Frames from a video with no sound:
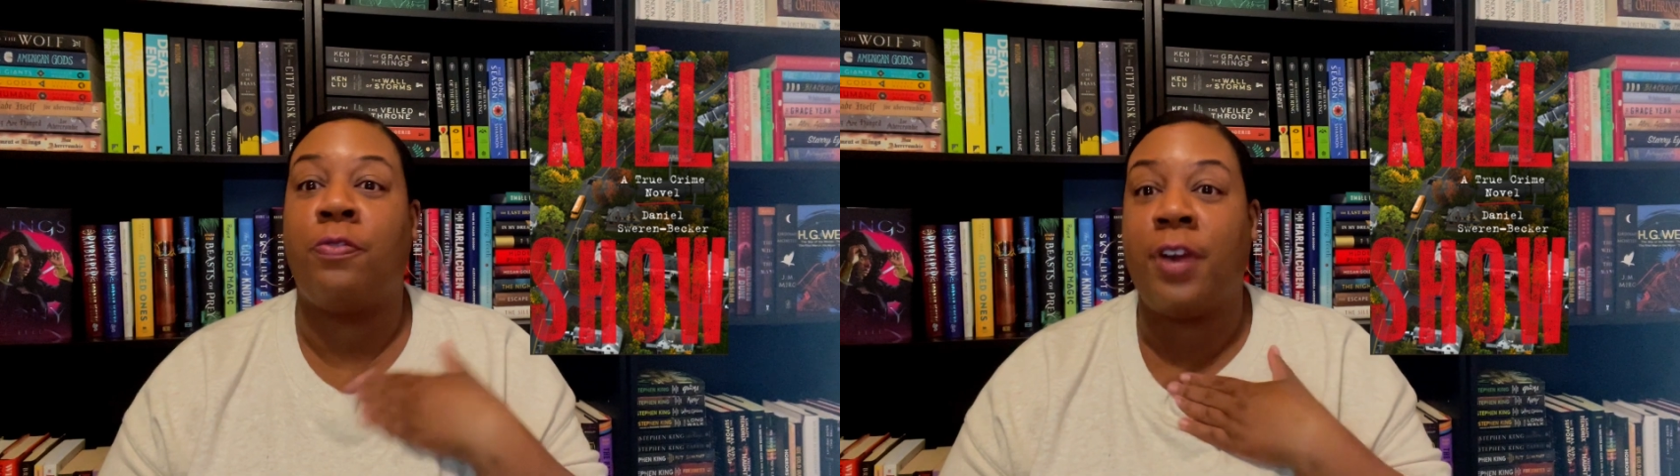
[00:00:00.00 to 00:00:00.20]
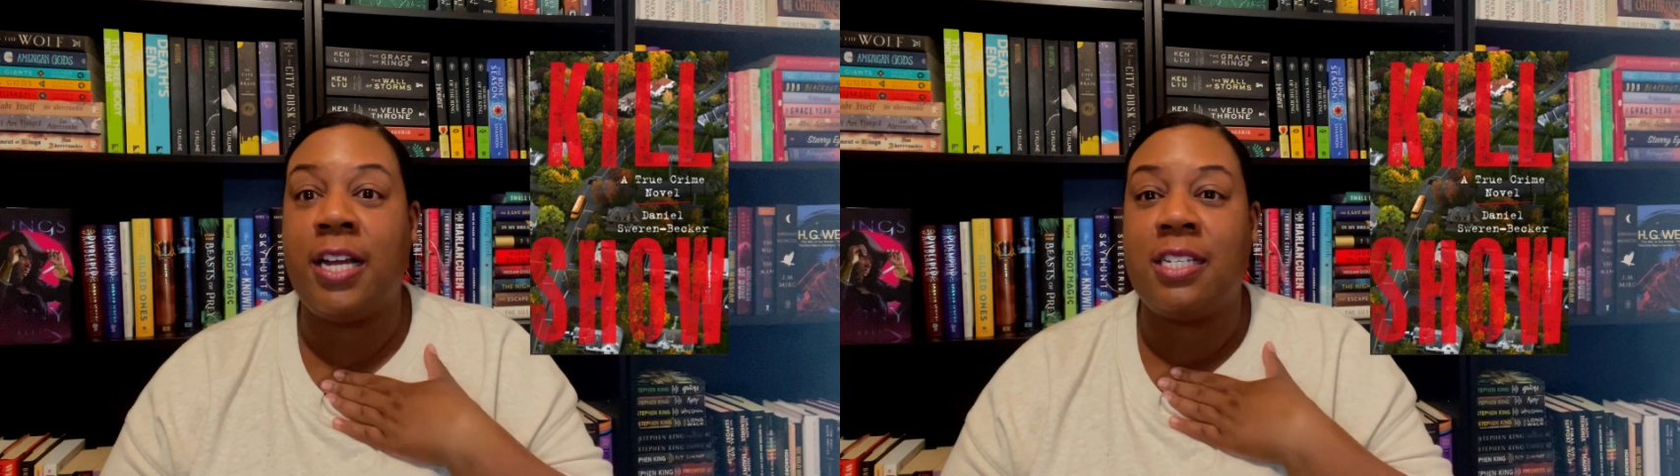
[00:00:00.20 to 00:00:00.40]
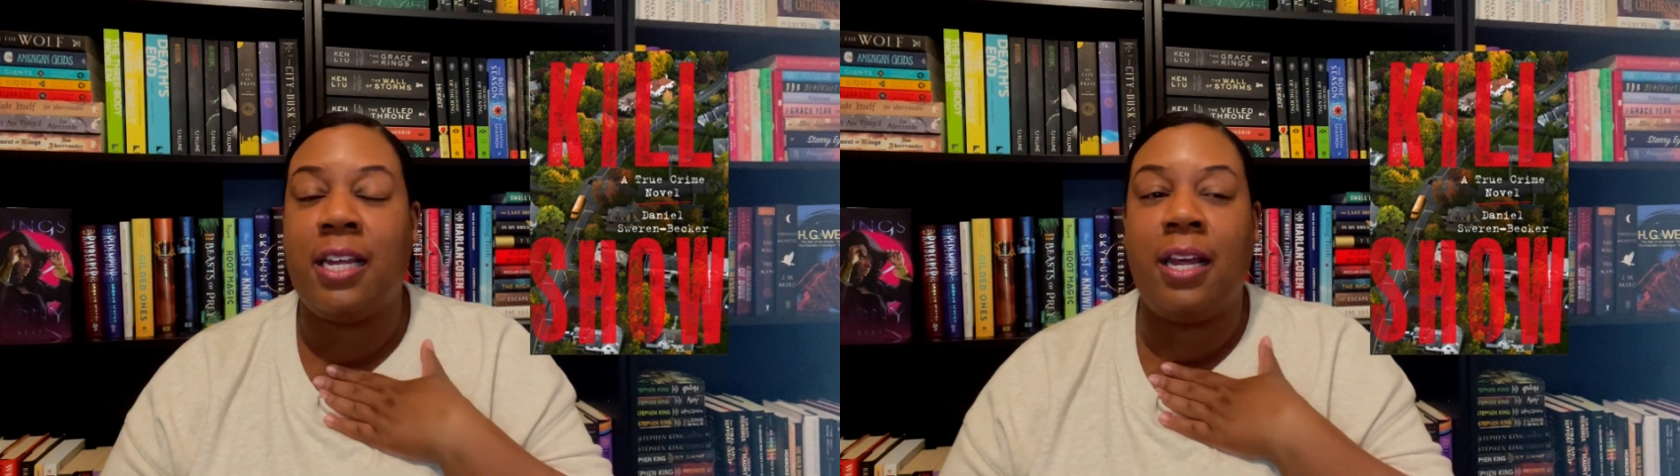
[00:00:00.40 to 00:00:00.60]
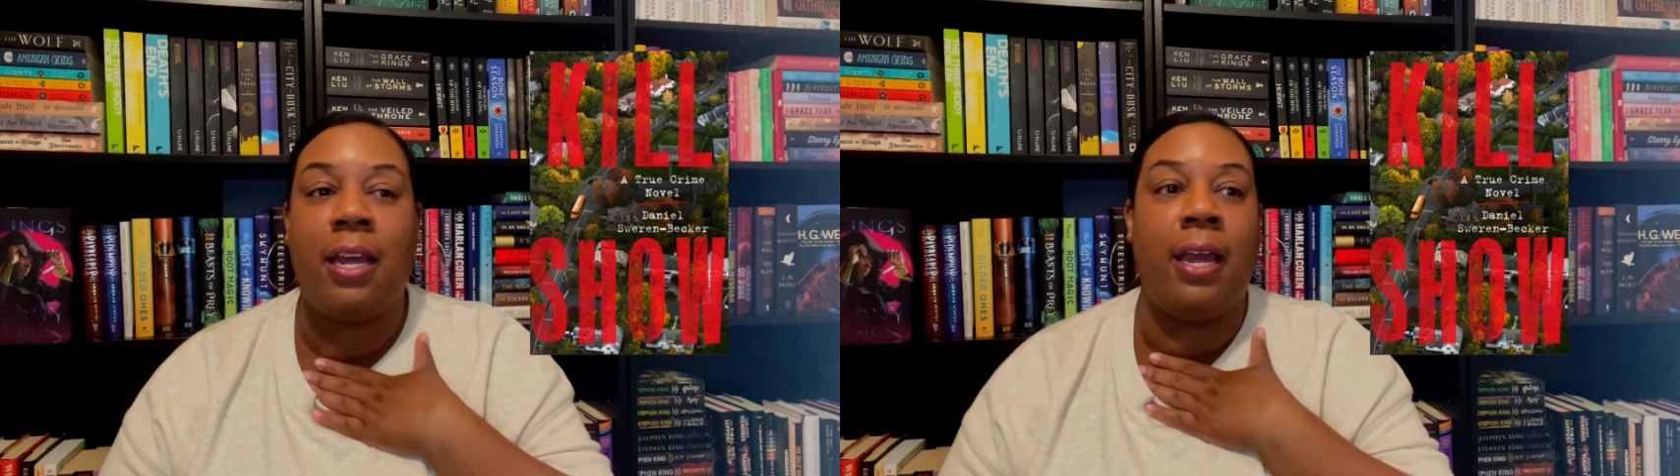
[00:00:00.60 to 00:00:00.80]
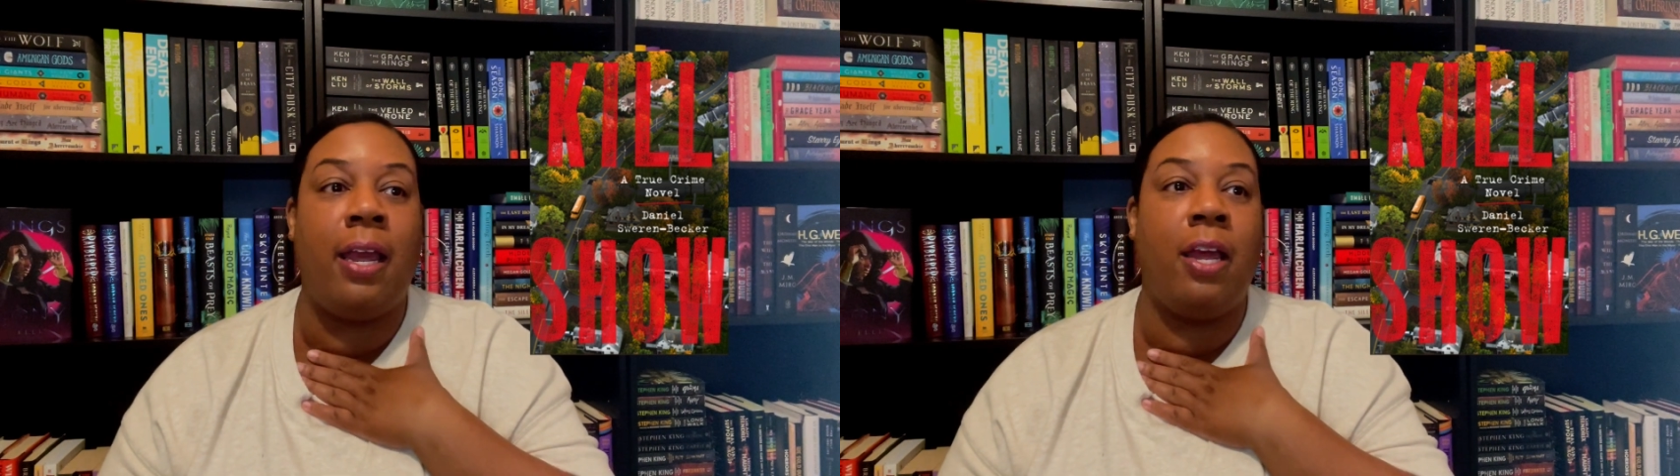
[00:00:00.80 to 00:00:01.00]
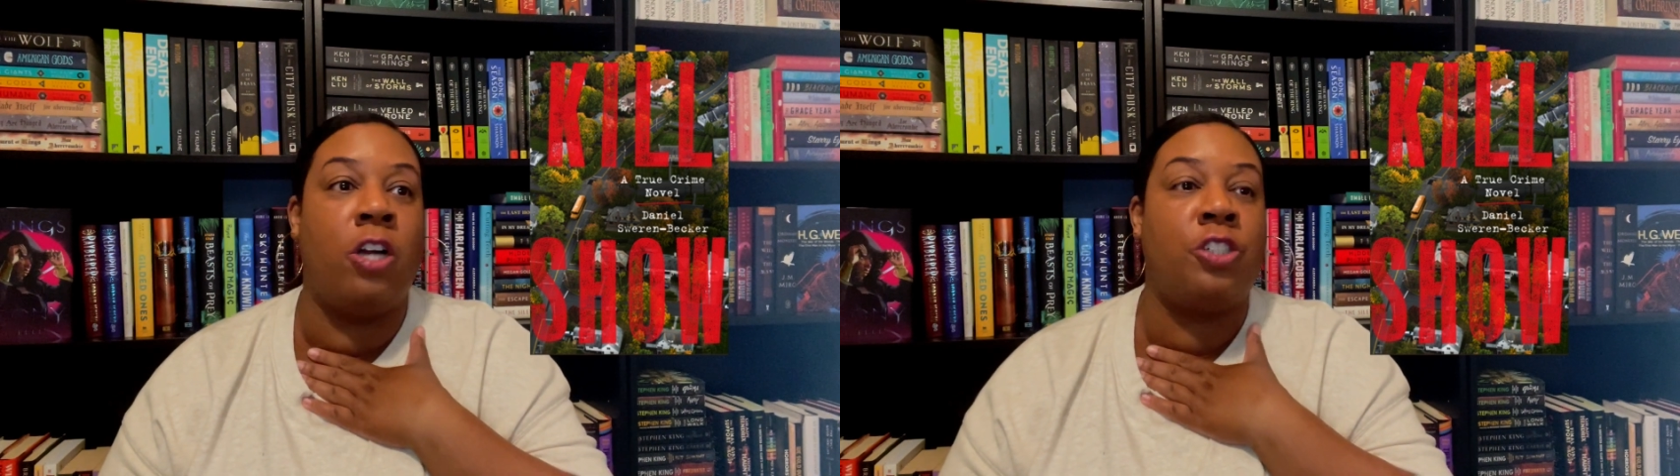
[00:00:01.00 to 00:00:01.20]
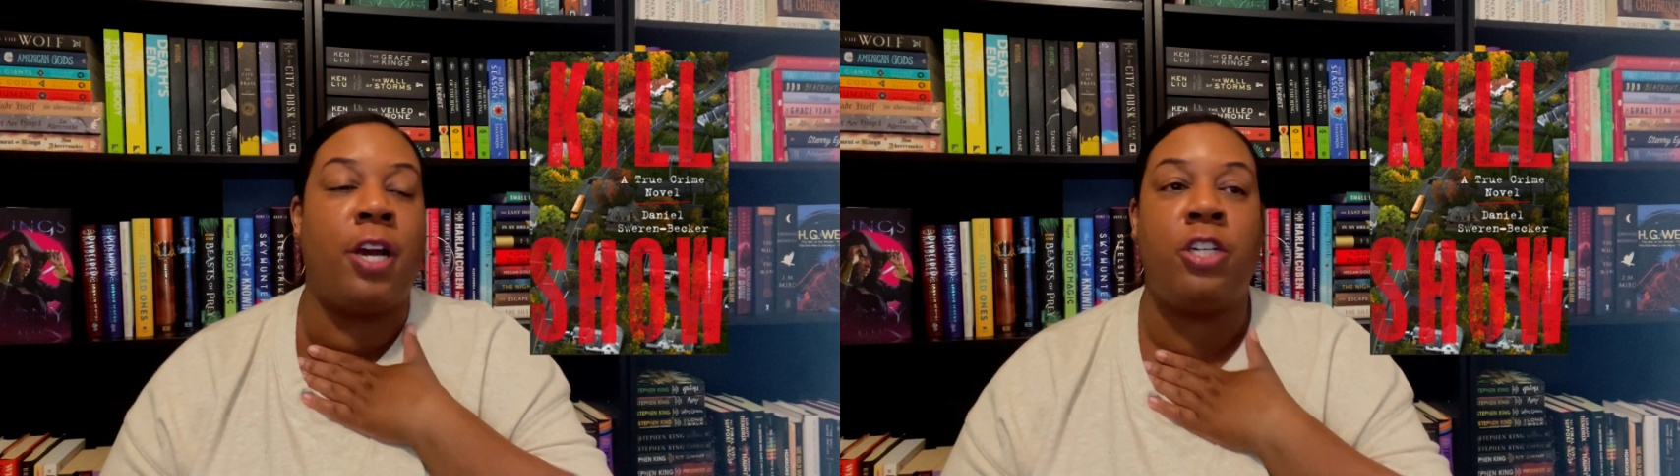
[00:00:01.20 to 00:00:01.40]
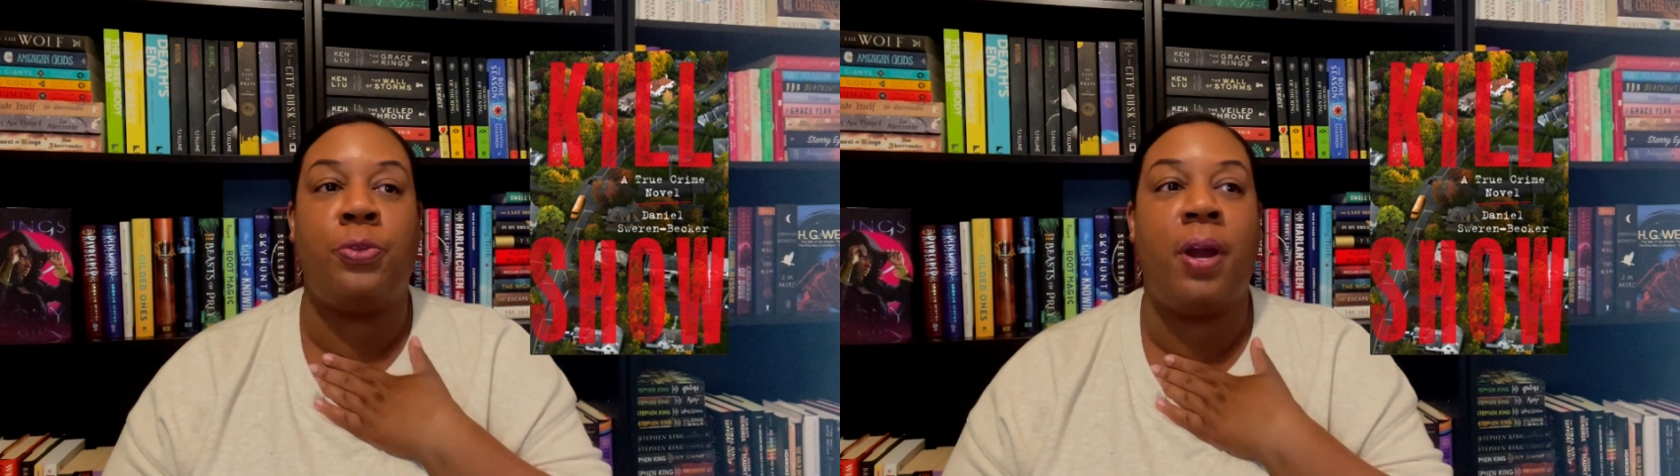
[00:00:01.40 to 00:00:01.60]
frantic and are trying
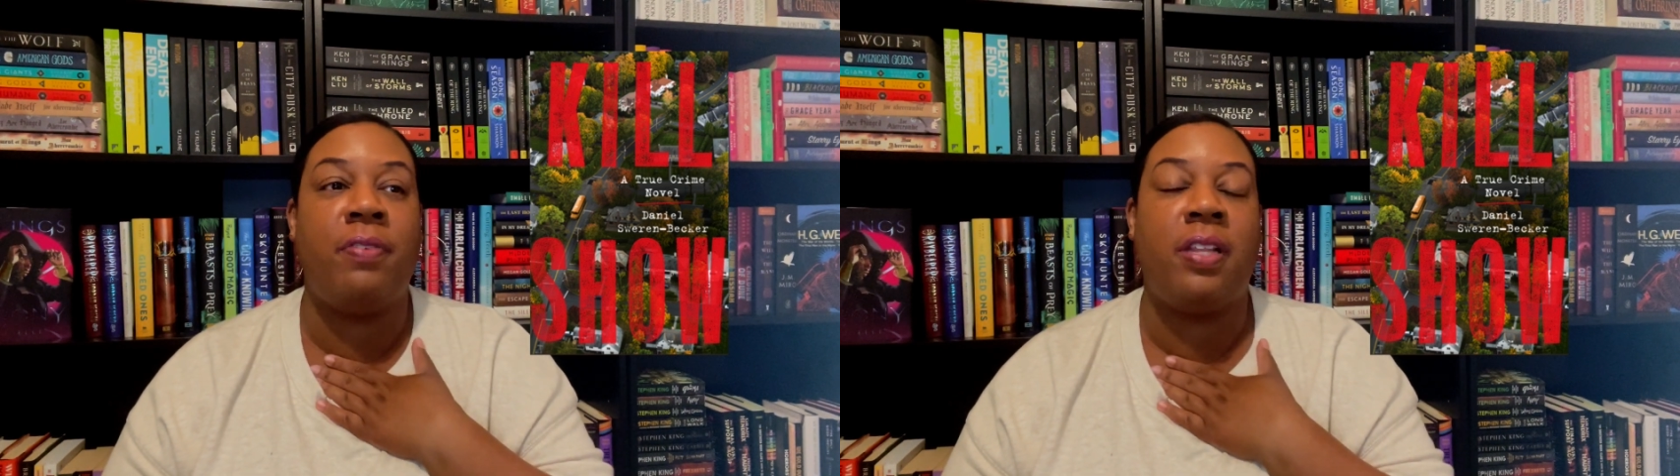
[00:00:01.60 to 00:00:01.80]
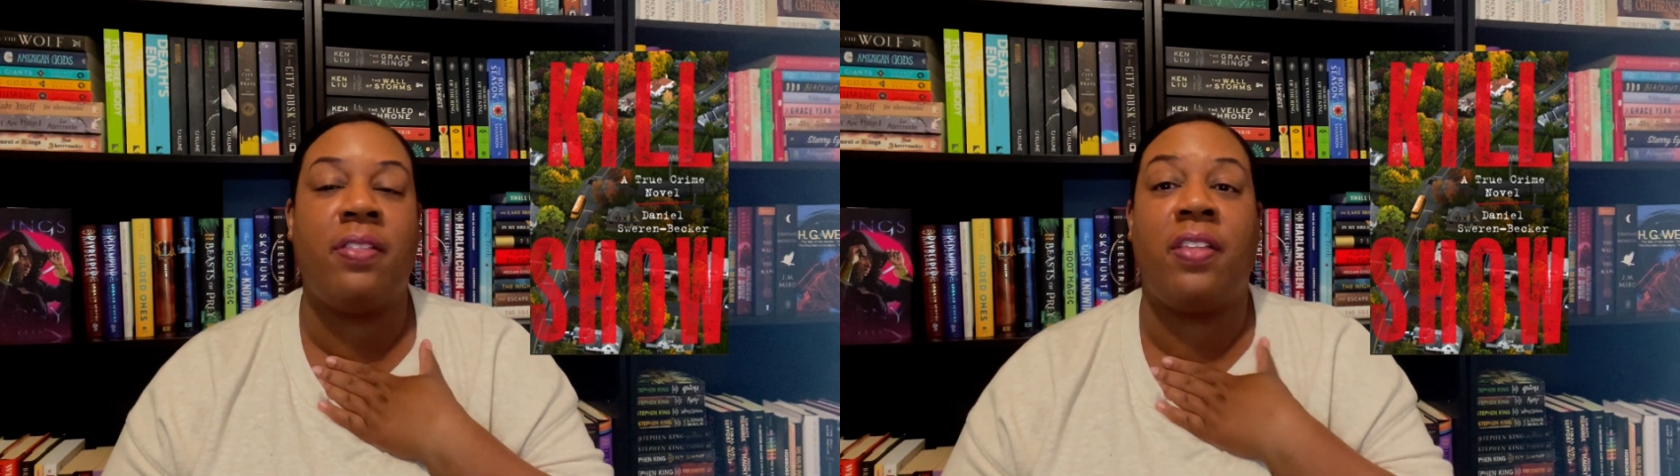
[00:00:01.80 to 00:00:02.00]
to do everything